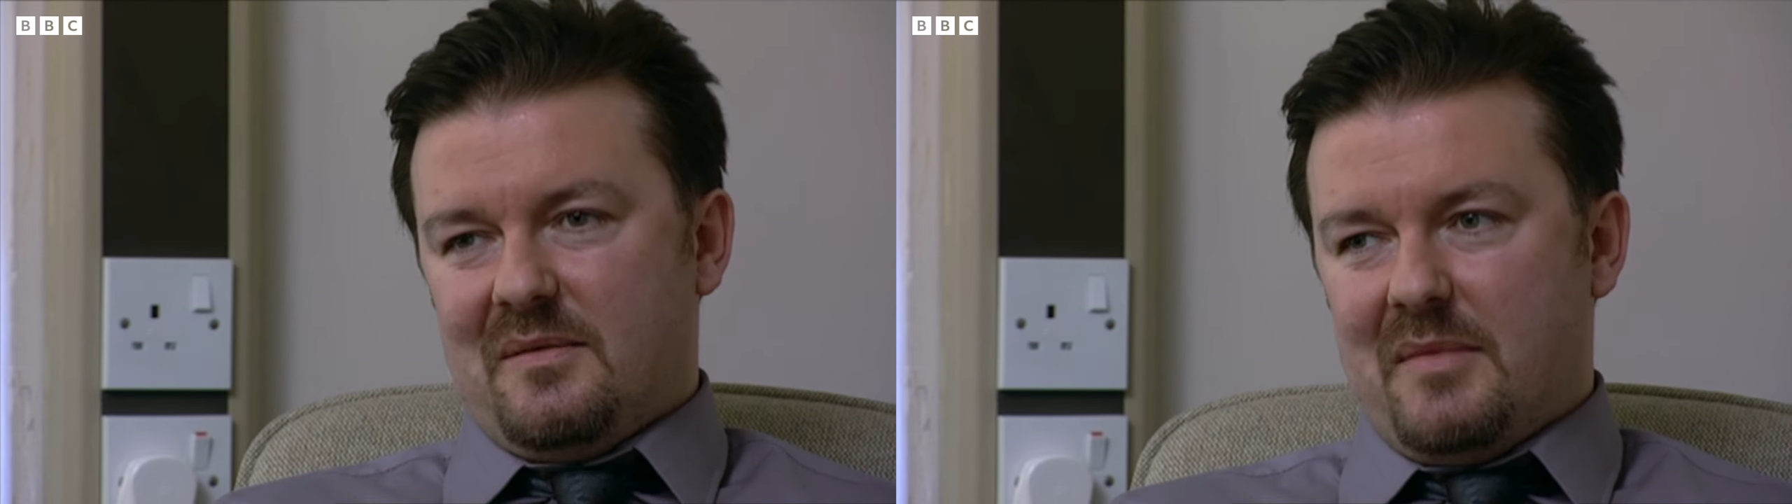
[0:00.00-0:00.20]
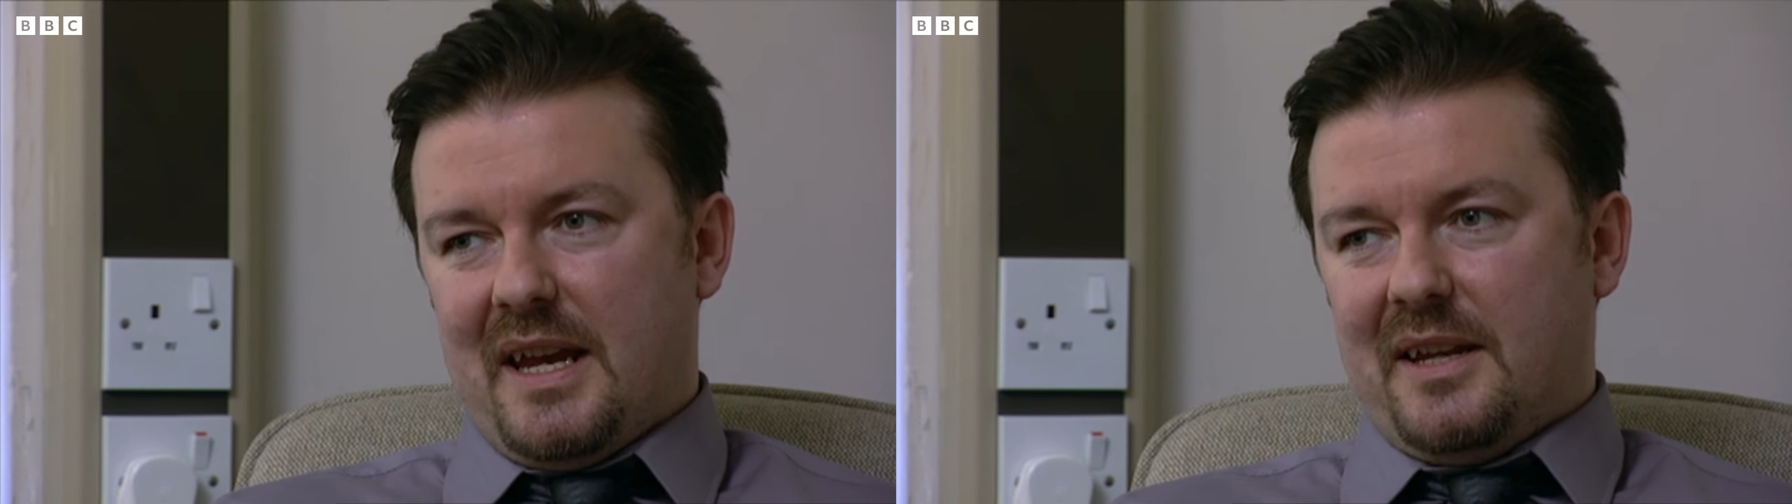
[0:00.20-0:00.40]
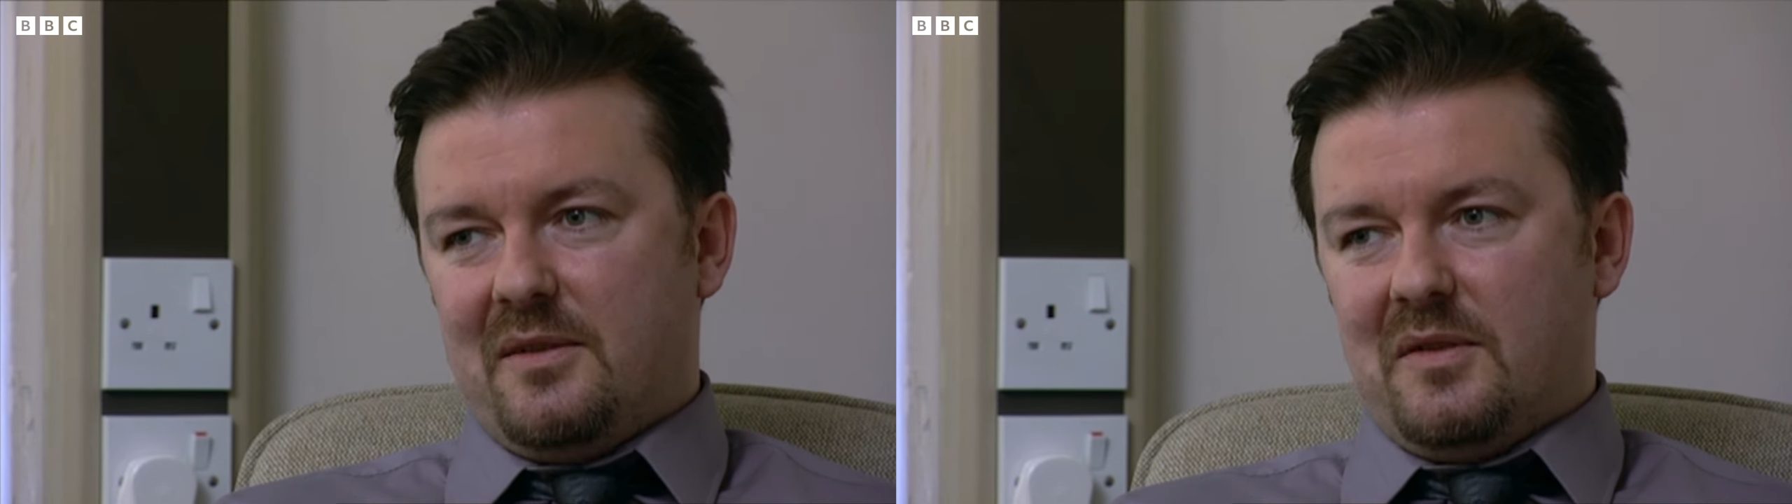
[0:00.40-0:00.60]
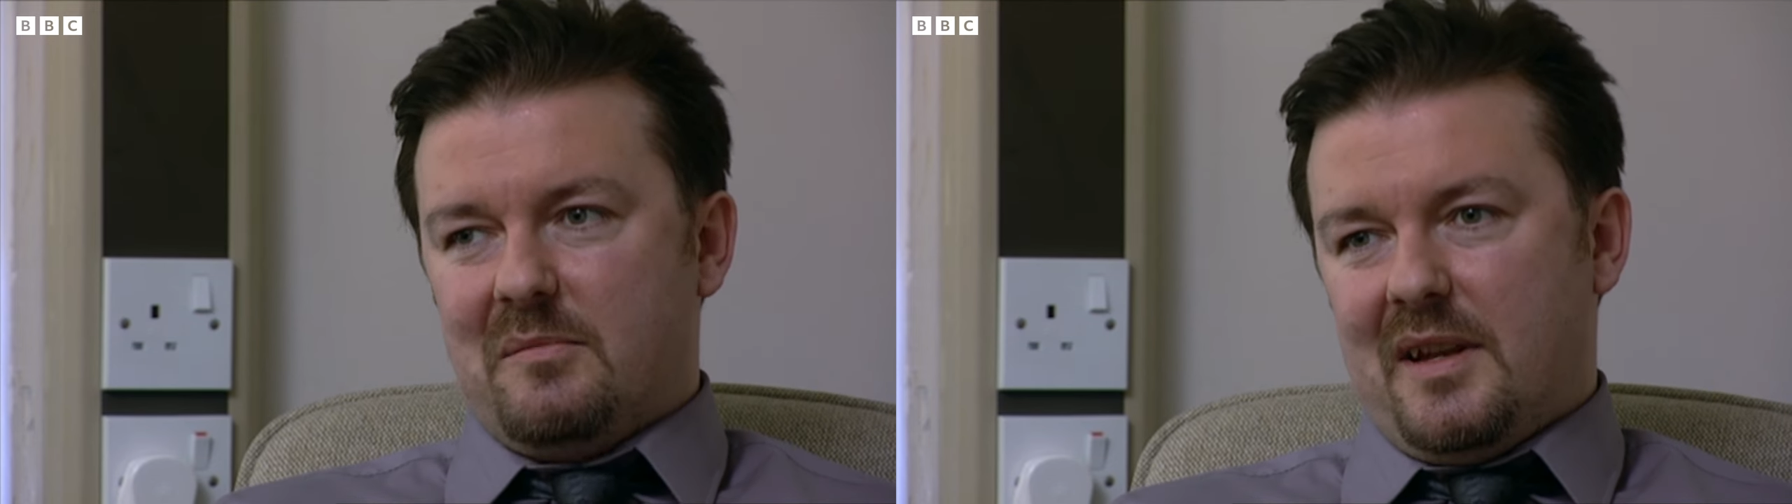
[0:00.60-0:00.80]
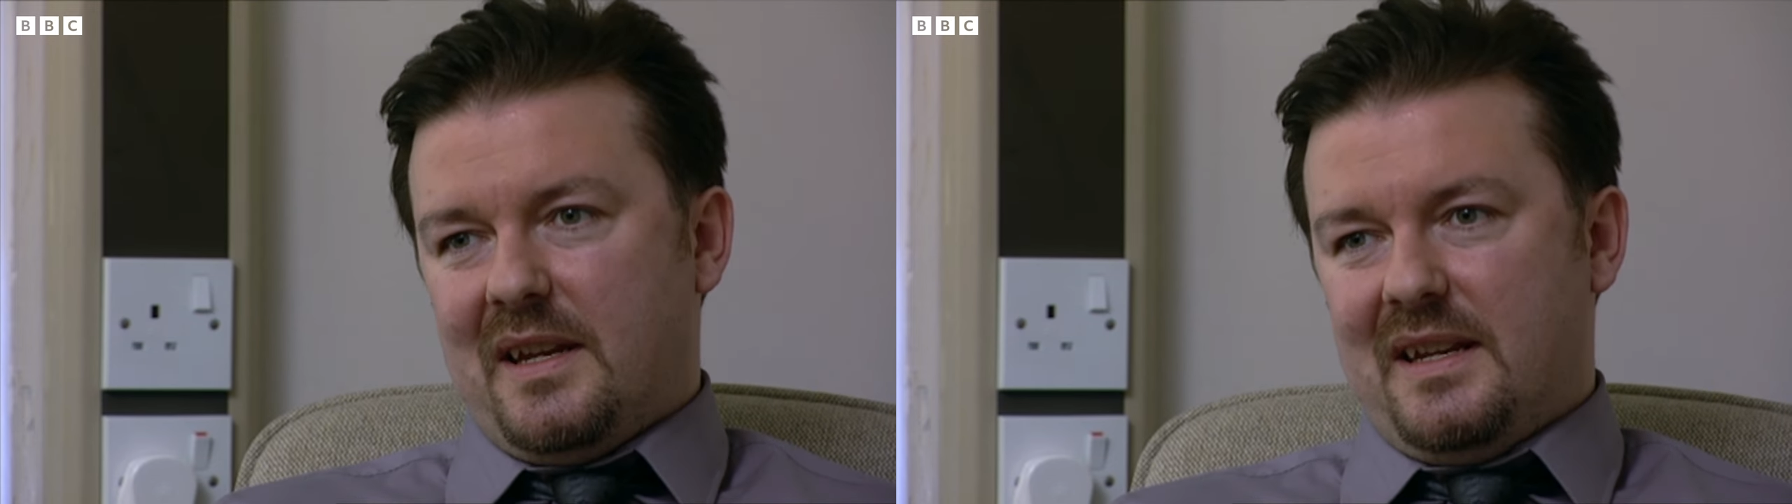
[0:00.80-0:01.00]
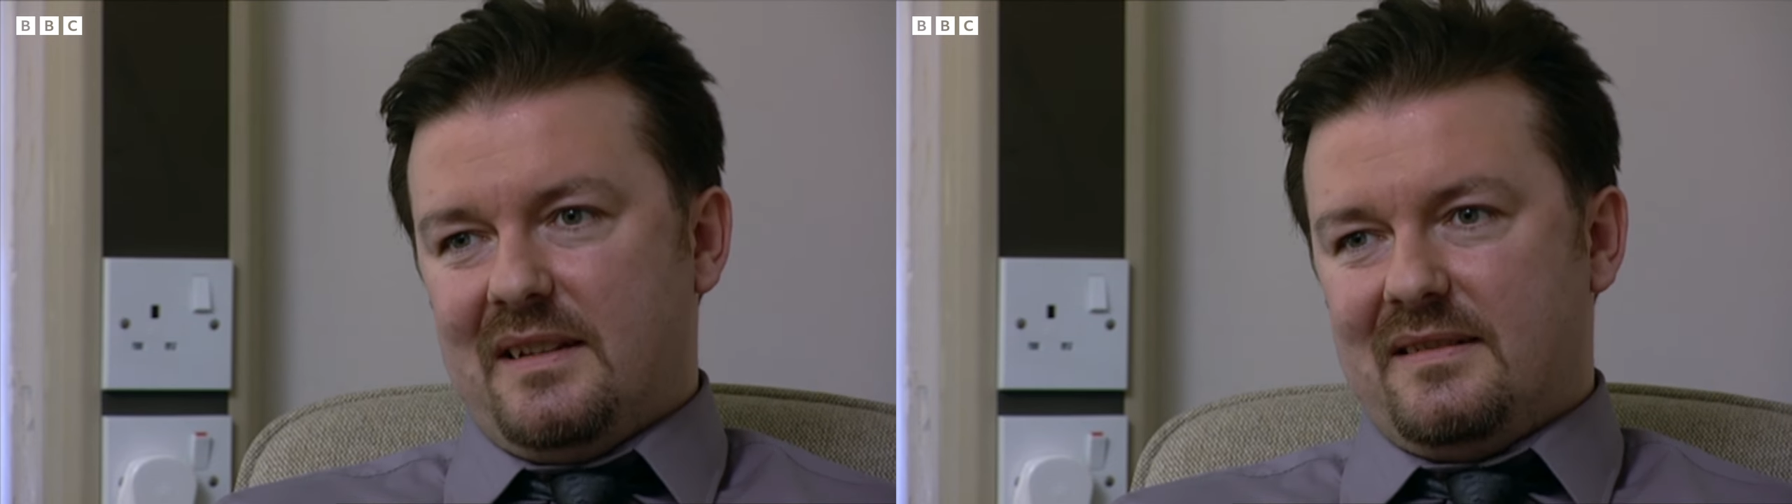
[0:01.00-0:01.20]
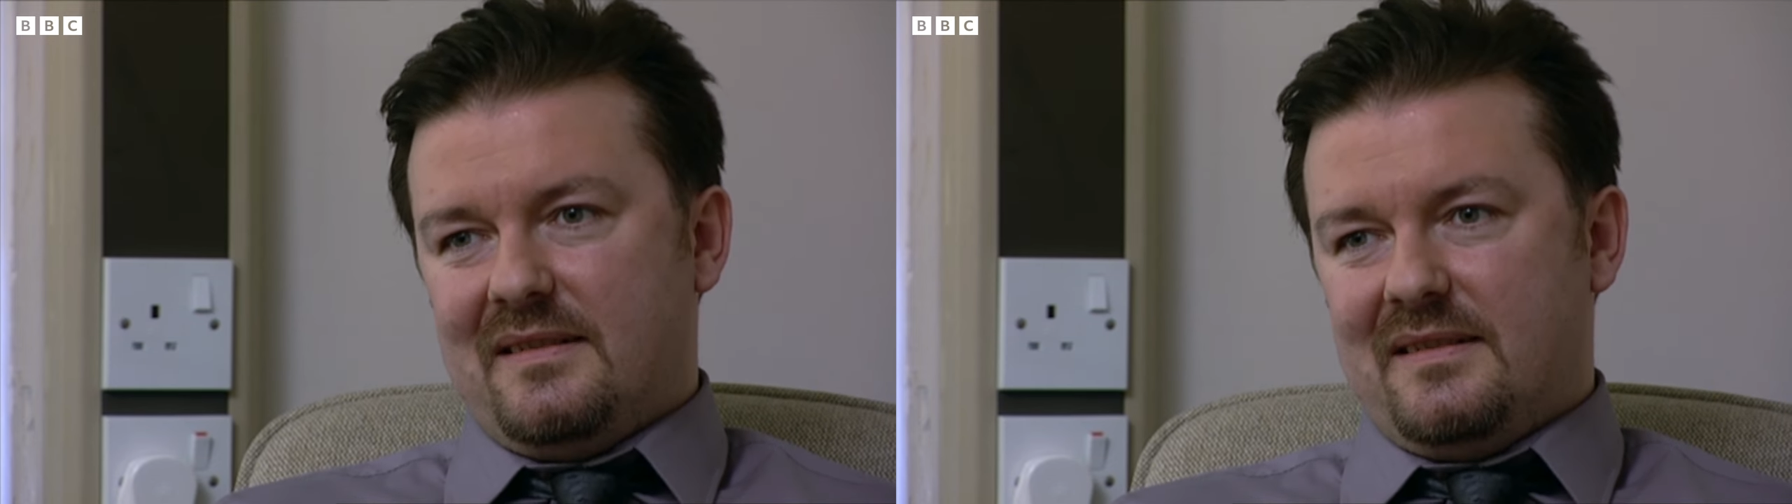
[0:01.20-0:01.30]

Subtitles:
making all the money.